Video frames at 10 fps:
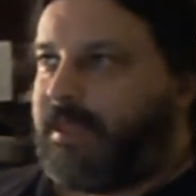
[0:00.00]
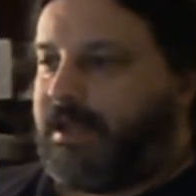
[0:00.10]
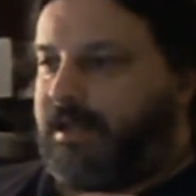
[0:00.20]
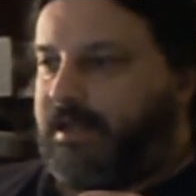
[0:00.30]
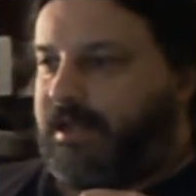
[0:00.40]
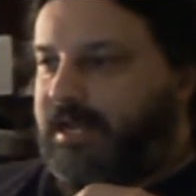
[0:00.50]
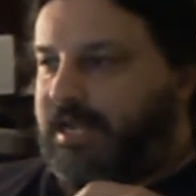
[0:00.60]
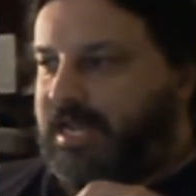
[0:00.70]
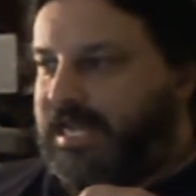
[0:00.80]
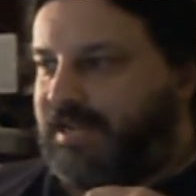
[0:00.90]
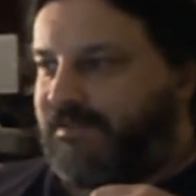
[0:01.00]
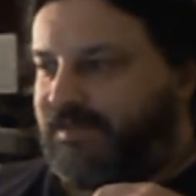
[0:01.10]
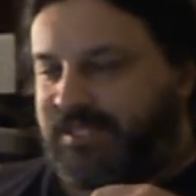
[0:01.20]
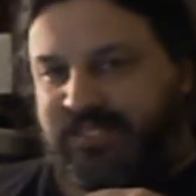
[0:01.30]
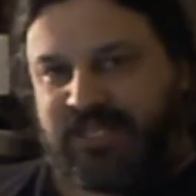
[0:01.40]
I have
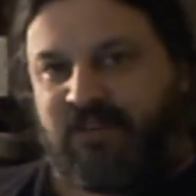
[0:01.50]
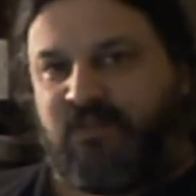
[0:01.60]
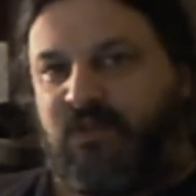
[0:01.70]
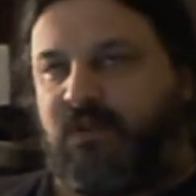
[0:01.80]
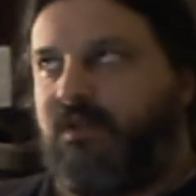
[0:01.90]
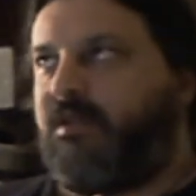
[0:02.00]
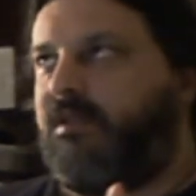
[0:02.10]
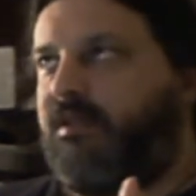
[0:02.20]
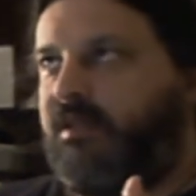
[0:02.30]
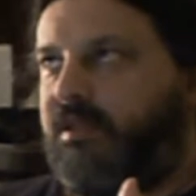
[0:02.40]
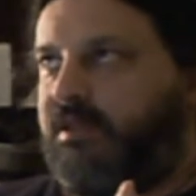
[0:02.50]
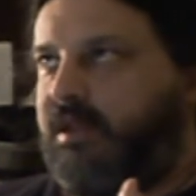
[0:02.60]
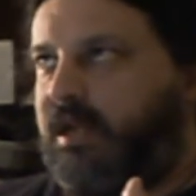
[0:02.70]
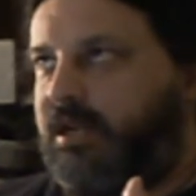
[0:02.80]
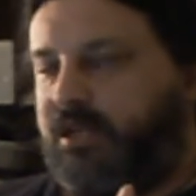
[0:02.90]
several
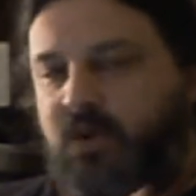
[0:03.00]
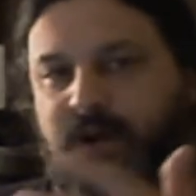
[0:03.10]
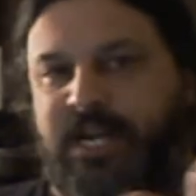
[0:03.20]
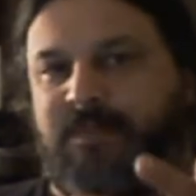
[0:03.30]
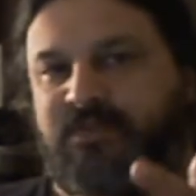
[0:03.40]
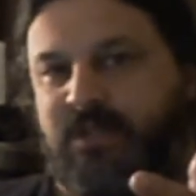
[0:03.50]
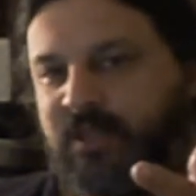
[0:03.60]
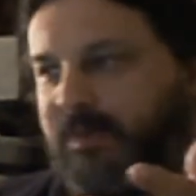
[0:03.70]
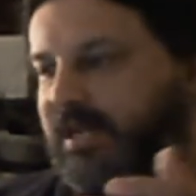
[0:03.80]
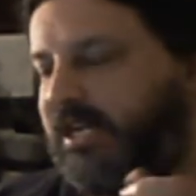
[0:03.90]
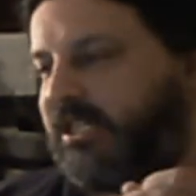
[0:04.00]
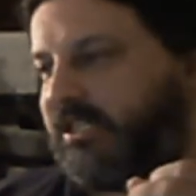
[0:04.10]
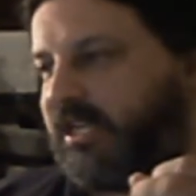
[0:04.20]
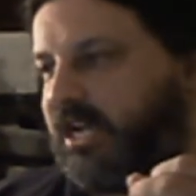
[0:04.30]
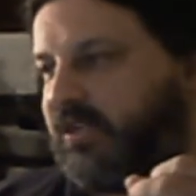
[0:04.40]
new items on the production
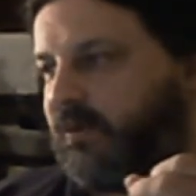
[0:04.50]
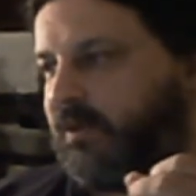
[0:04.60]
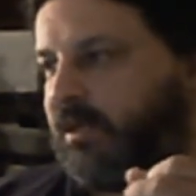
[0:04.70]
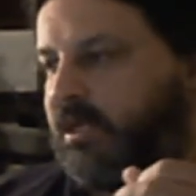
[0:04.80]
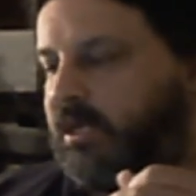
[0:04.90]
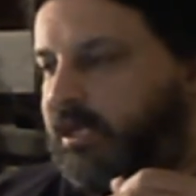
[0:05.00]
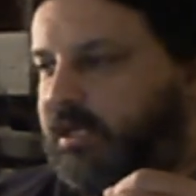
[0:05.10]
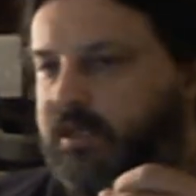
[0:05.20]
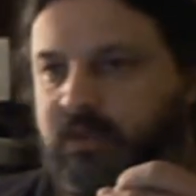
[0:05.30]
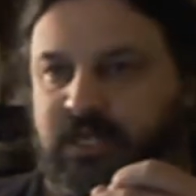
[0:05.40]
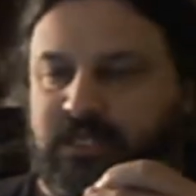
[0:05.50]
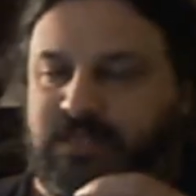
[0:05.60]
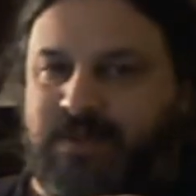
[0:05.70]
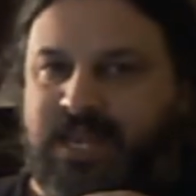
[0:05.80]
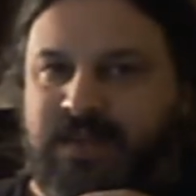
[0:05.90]
schedule, including
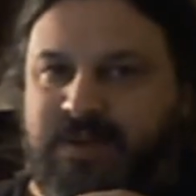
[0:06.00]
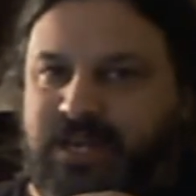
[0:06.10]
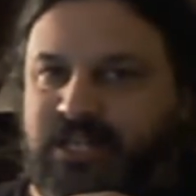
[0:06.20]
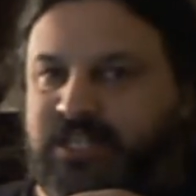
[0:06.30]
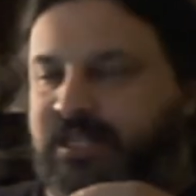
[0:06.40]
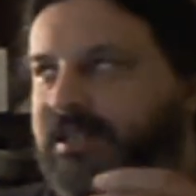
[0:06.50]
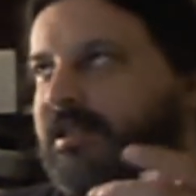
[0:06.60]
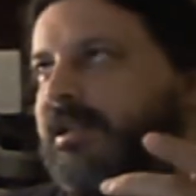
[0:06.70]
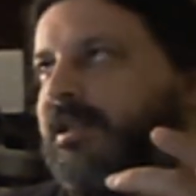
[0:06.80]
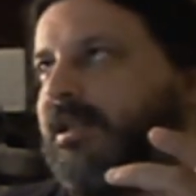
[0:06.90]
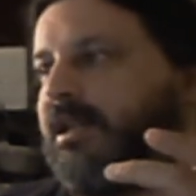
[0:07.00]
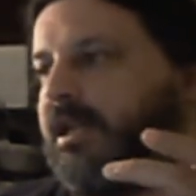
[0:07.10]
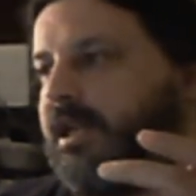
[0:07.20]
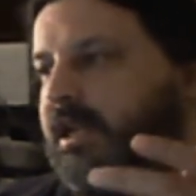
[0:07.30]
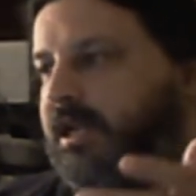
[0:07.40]
some animation
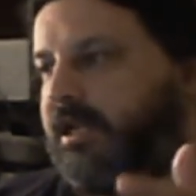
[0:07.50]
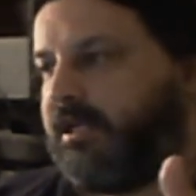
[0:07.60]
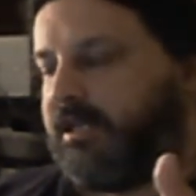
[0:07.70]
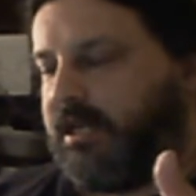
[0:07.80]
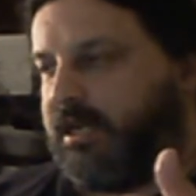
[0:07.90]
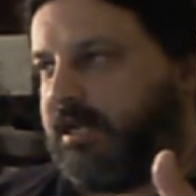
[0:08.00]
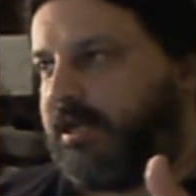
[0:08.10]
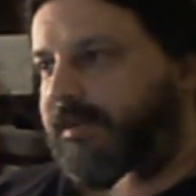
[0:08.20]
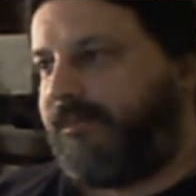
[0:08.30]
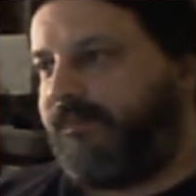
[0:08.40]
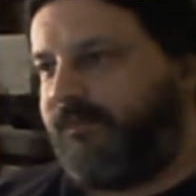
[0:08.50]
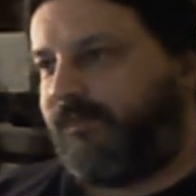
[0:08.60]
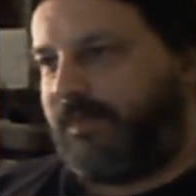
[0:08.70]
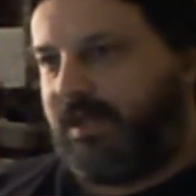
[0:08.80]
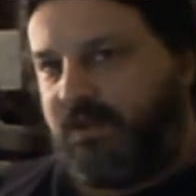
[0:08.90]
and
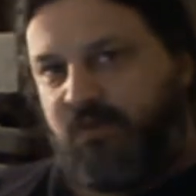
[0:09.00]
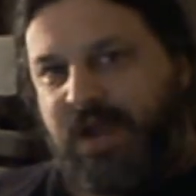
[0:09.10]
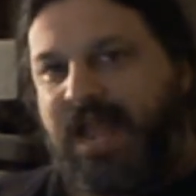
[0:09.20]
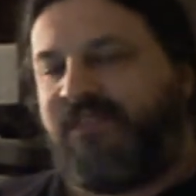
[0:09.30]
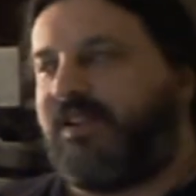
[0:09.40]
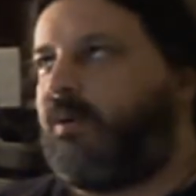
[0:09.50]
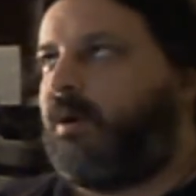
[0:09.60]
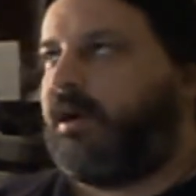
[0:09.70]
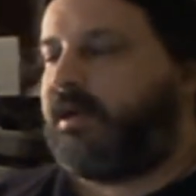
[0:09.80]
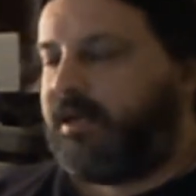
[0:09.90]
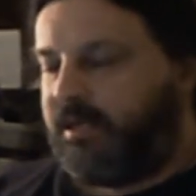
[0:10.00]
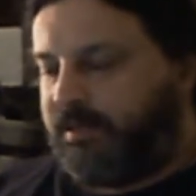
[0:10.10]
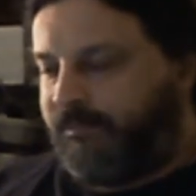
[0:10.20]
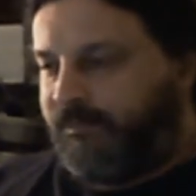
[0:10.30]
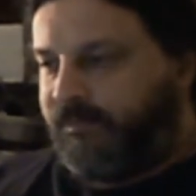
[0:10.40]
graphic work,
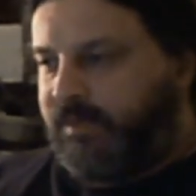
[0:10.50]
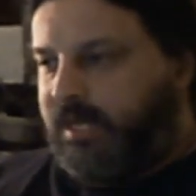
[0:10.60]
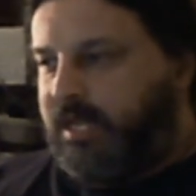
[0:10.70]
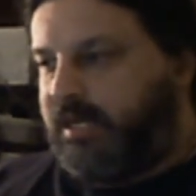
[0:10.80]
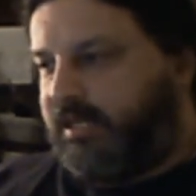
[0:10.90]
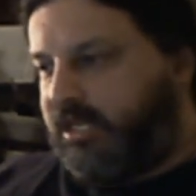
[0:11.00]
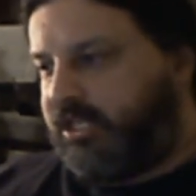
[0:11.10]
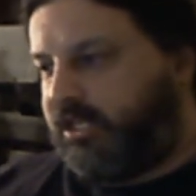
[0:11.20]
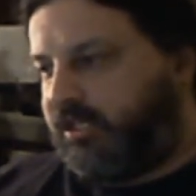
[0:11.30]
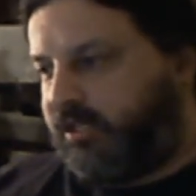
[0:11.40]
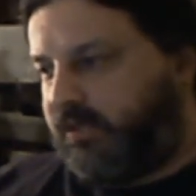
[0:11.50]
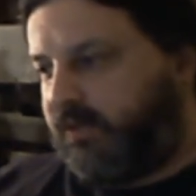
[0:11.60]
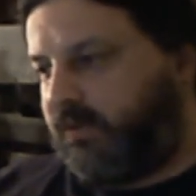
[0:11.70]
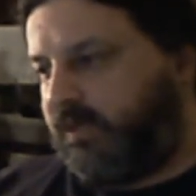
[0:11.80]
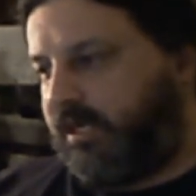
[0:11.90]
in addition
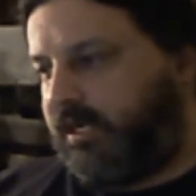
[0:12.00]
to